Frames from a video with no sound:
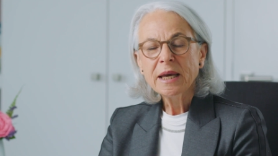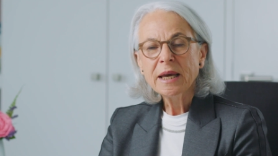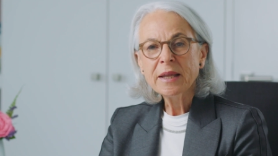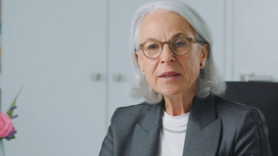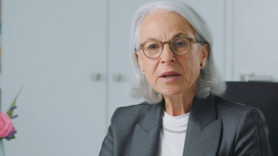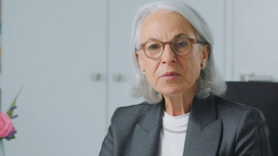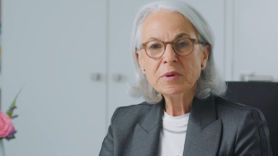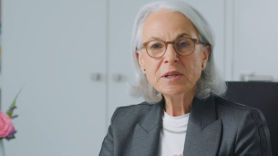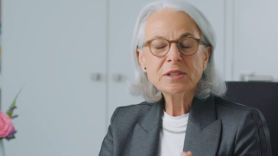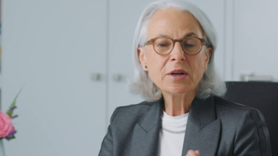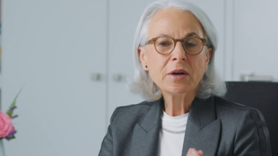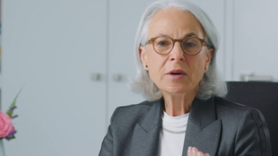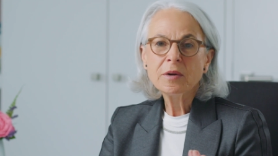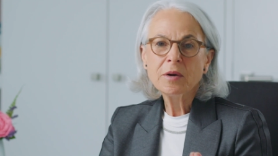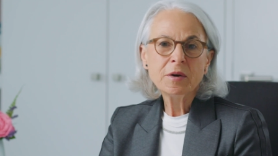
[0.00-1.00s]
Uh, there is
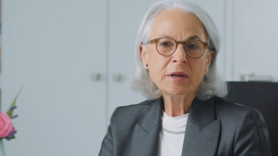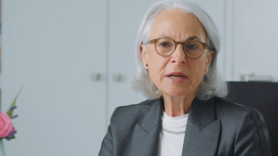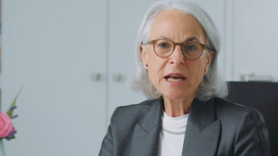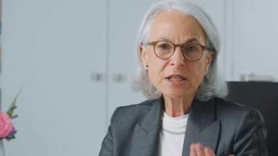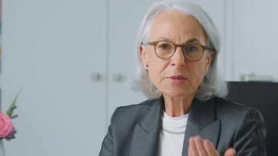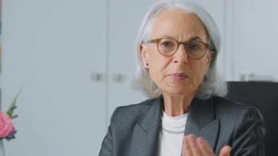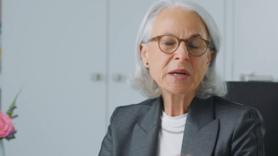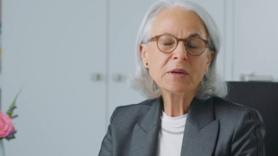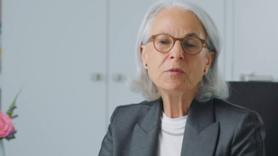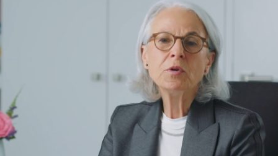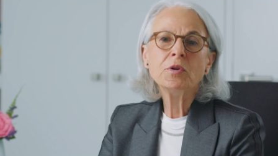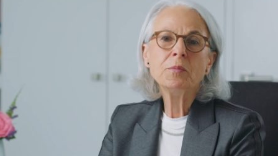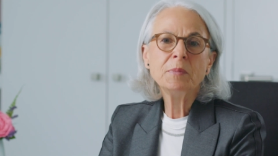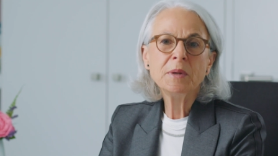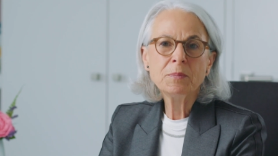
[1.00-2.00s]
a, an aspect
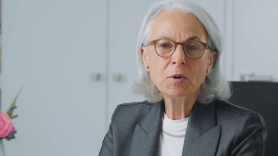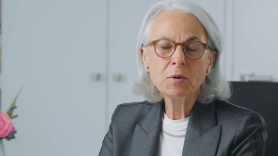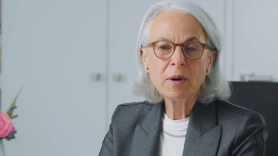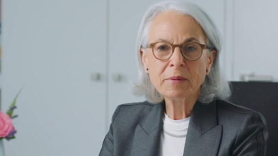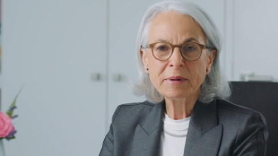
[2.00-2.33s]
for the people who